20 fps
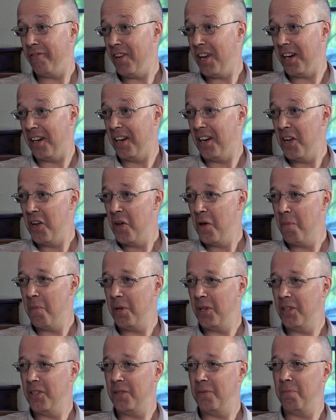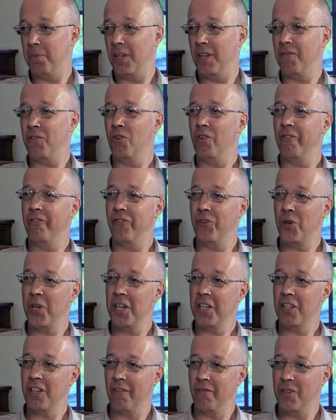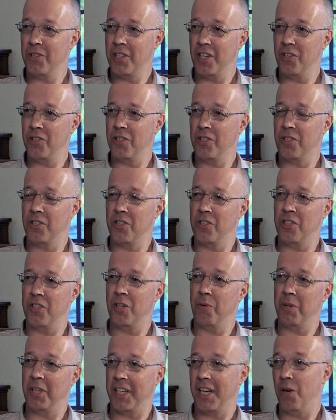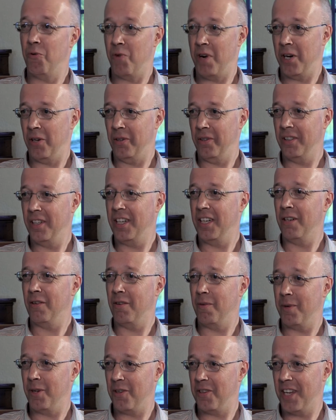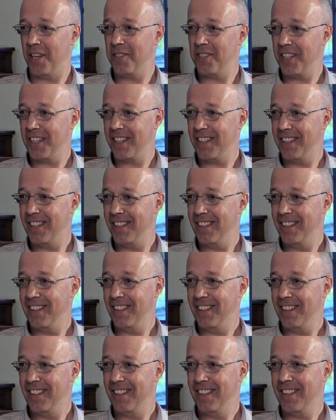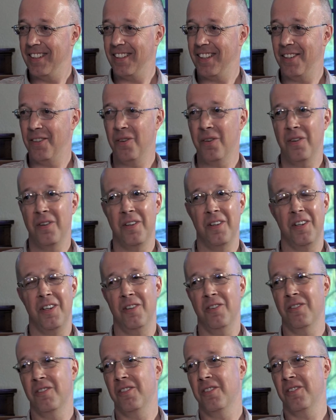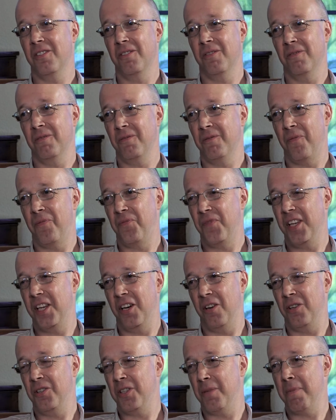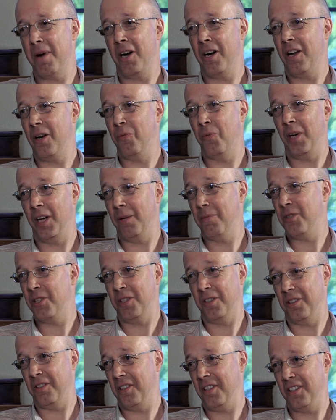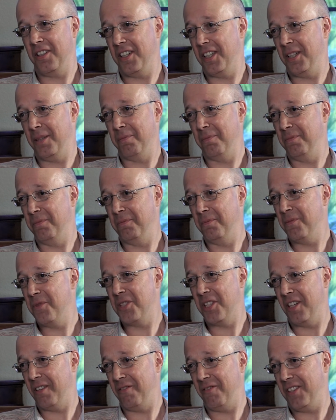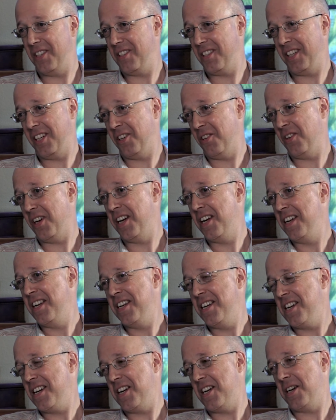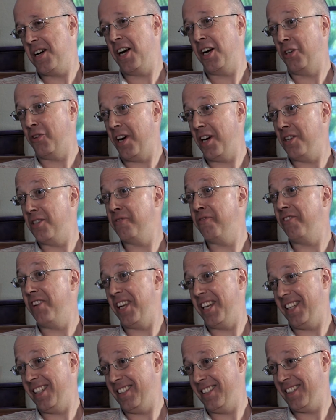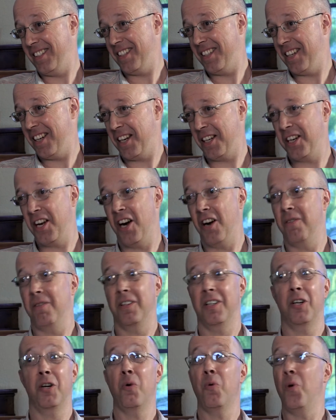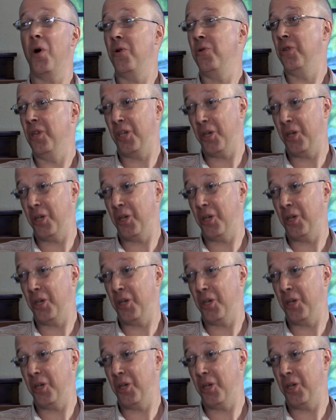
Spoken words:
fun. But if you're avoiding conversations because you don't want to get real and you don't want to be authentic, then you're it's the Marianne Williamson stuff. It's, our greatest fear. And I can't quote the